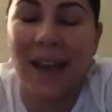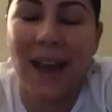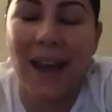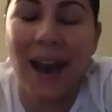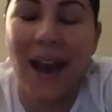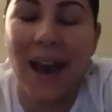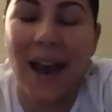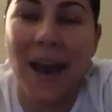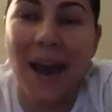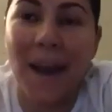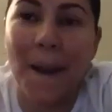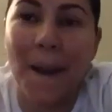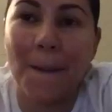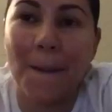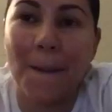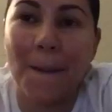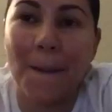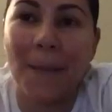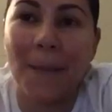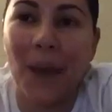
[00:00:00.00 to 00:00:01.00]

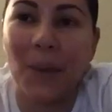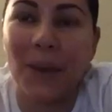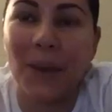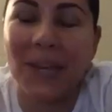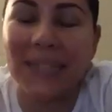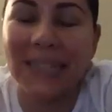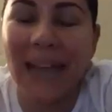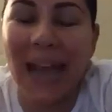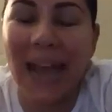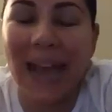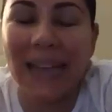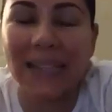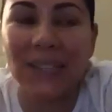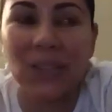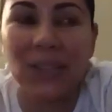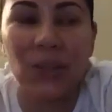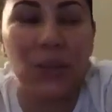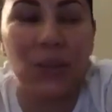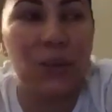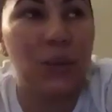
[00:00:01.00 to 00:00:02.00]
I wanted to
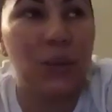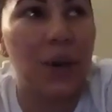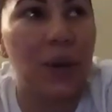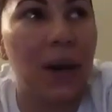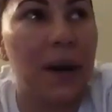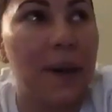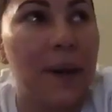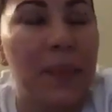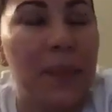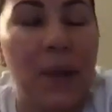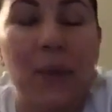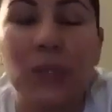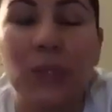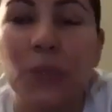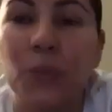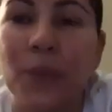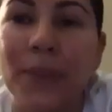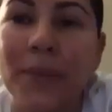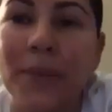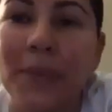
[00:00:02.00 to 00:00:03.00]
ask you, there was a
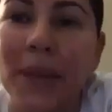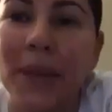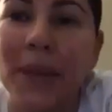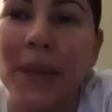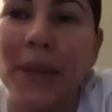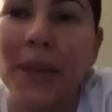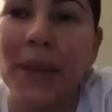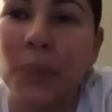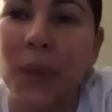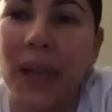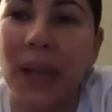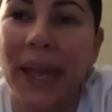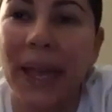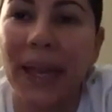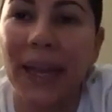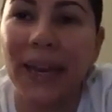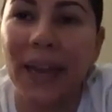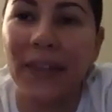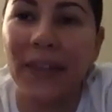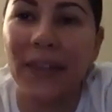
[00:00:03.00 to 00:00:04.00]
rhythm that you
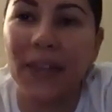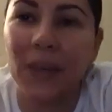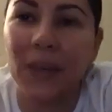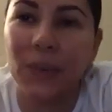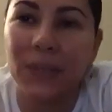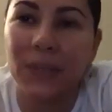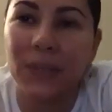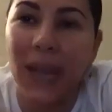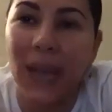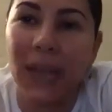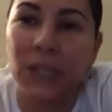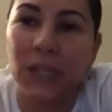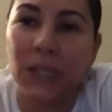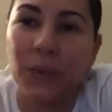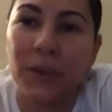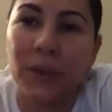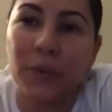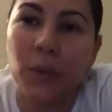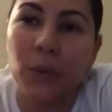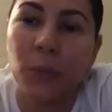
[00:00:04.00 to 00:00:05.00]
played. I think it was the last
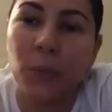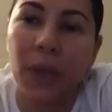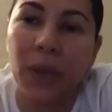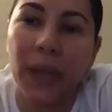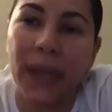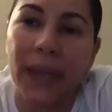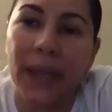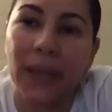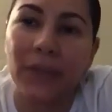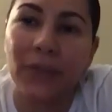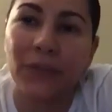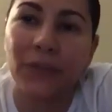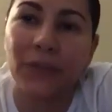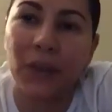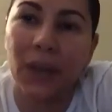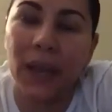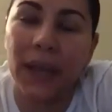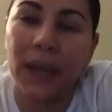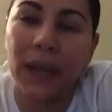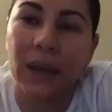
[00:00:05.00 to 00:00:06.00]
rhythm you played for
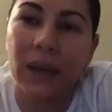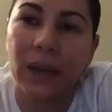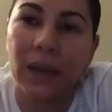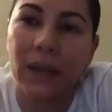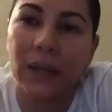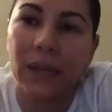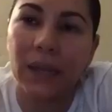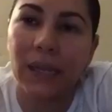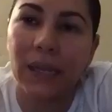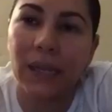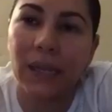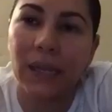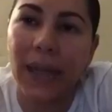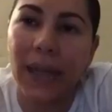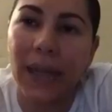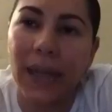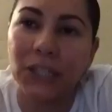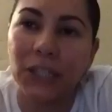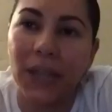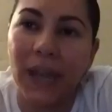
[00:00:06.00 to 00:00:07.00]
like a
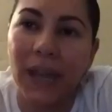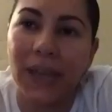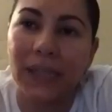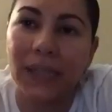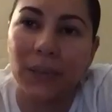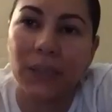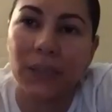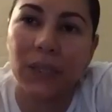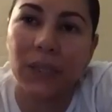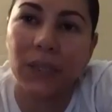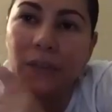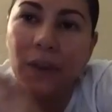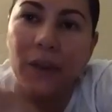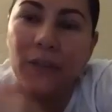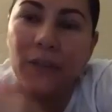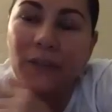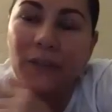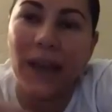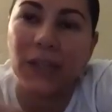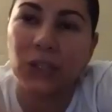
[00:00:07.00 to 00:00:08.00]
Latin jazz. It was a
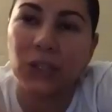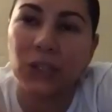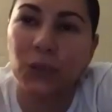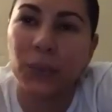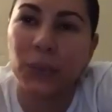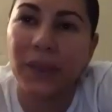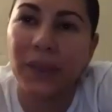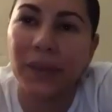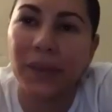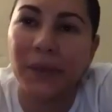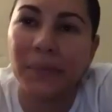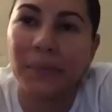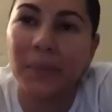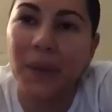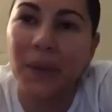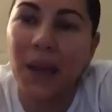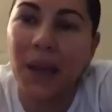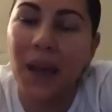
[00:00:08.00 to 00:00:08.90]
faster rhythm.